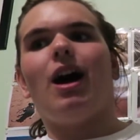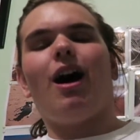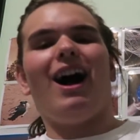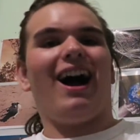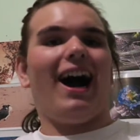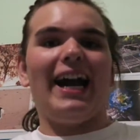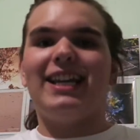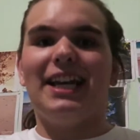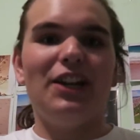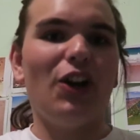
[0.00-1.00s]
I, I
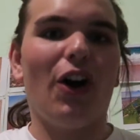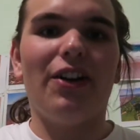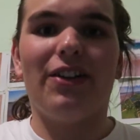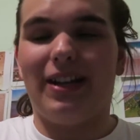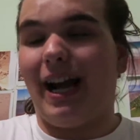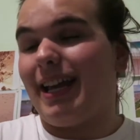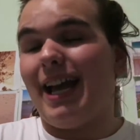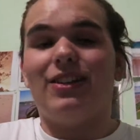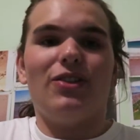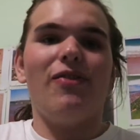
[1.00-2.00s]
cannot, I
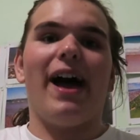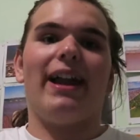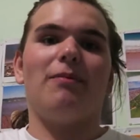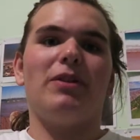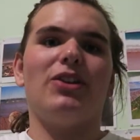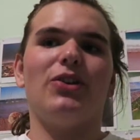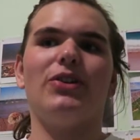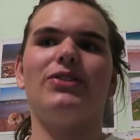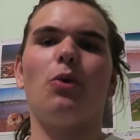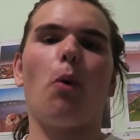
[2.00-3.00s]
can't do that
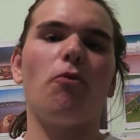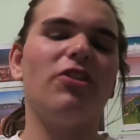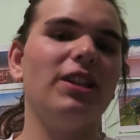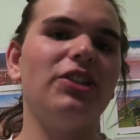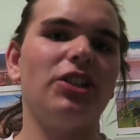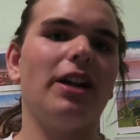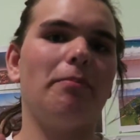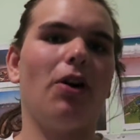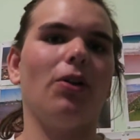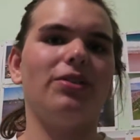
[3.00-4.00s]
because religion
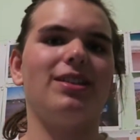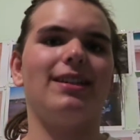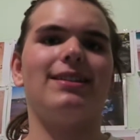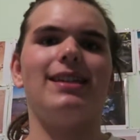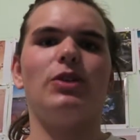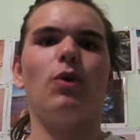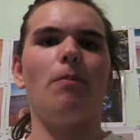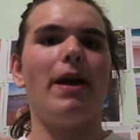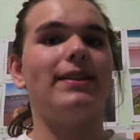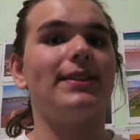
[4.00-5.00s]
and politics is
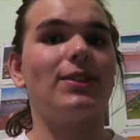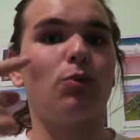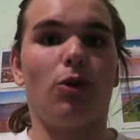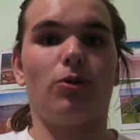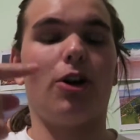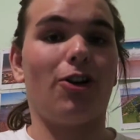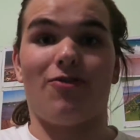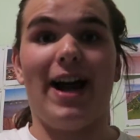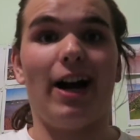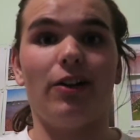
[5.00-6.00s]
what makes this world go
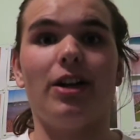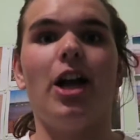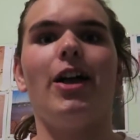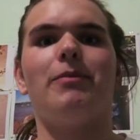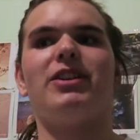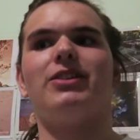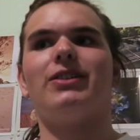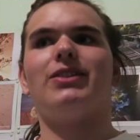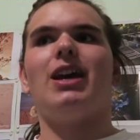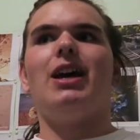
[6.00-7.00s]
around
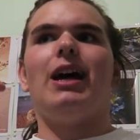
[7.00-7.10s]
because